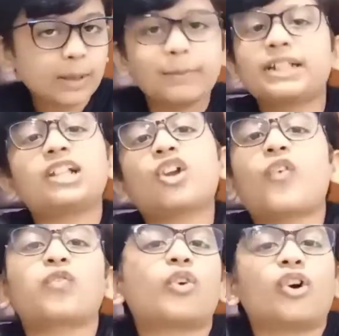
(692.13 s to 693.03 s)
Matilda,
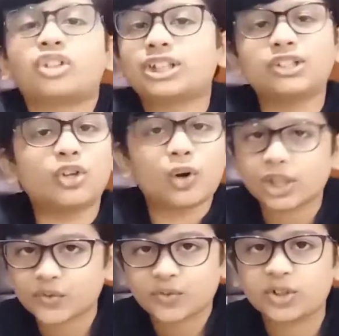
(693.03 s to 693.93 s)
of course, did
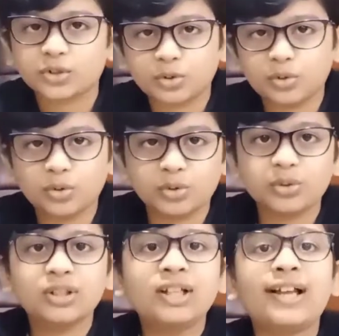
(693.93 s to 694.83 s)
not want to
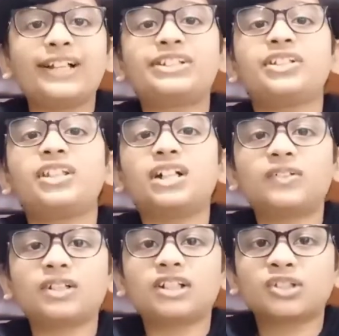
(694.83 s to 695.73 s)
go, as she
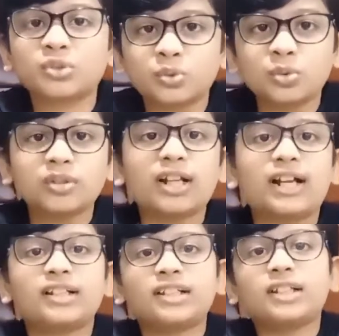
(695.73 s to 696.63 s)
loved her school
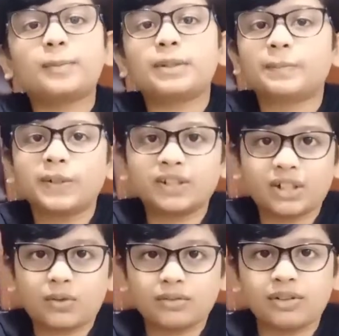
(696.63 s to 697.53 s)
and the people
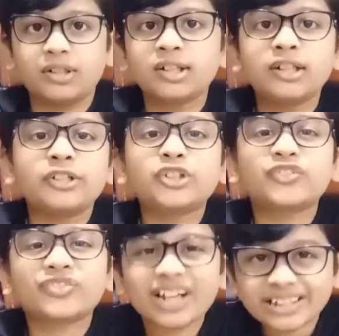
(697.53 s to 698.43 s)
around her.
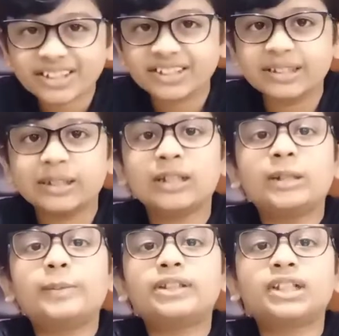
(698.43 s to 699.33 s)
So finally,
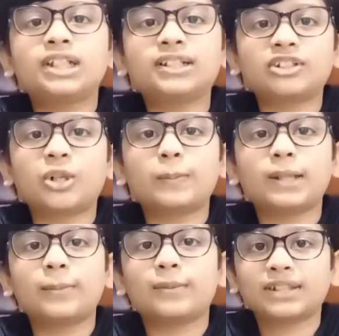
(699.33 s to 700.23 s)
Miss Honey
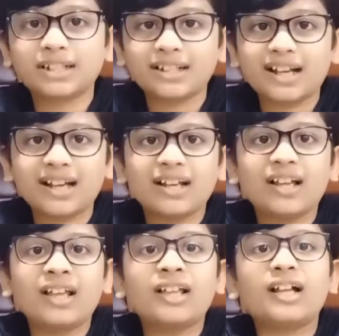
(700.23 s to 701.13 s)
adopted Matilda
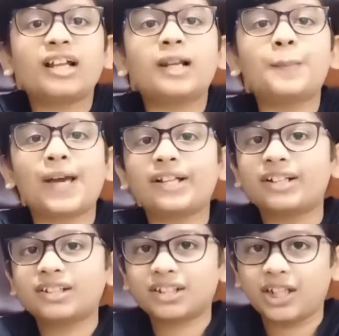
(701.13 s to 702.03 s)
and her
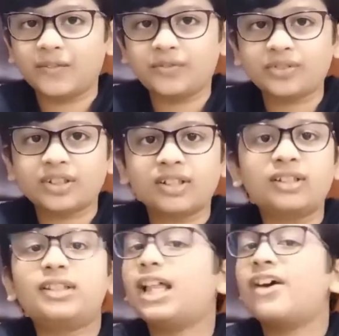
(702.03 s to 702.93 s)
parents left,
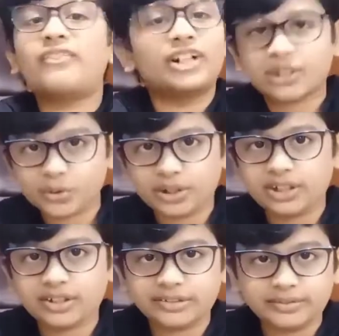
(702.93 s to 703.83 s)
never to
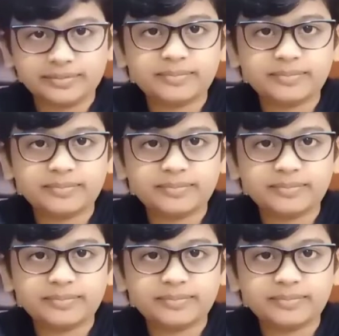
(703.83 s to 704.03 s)
return.